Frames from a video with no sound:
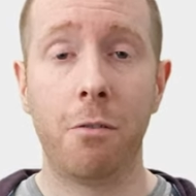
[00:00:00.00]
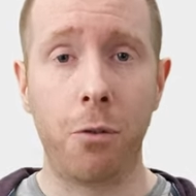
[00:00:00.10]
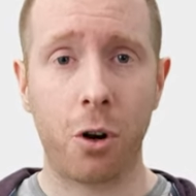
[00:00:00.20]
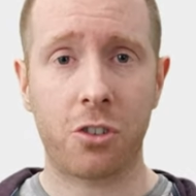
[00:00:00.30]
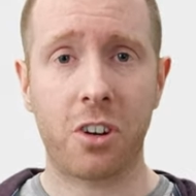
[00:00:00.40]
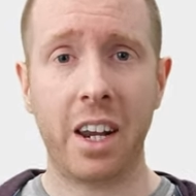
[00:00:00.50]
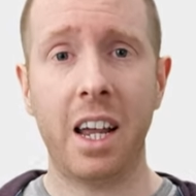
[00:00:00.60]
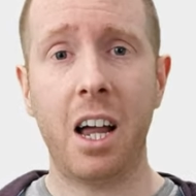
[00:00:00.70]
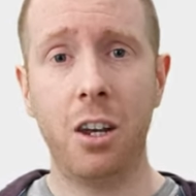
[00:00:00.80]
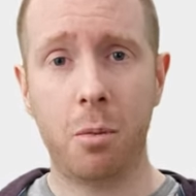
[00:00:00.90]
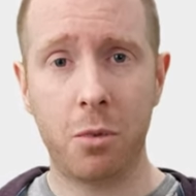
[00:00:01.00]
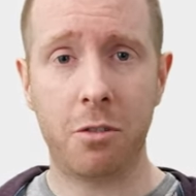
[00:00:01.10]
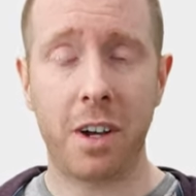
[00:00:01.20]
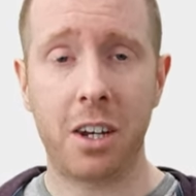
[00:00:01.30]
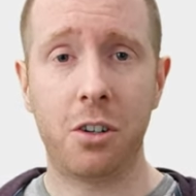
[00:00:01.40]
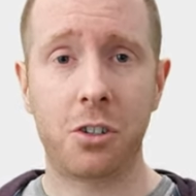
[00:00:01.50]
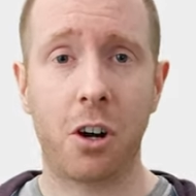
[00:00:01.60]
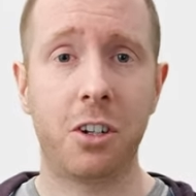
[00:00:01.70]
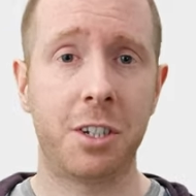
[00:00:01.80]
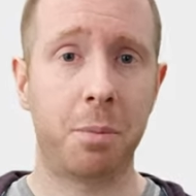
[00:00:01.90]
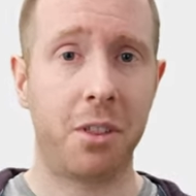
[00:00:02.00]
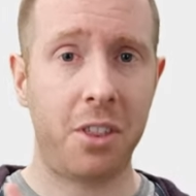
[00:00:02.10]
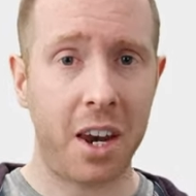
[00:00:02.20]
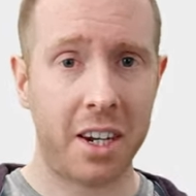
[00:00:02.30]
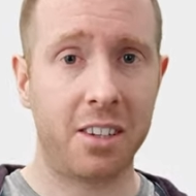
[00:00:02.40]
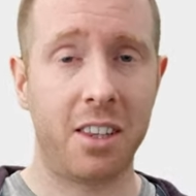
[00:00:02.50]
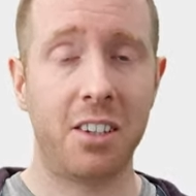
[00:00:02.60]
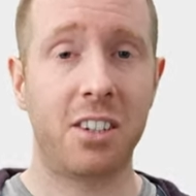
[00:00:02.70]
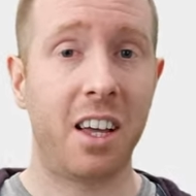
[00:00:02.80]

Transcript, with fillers: Fortunately, a number of vendors are sympathetic to this,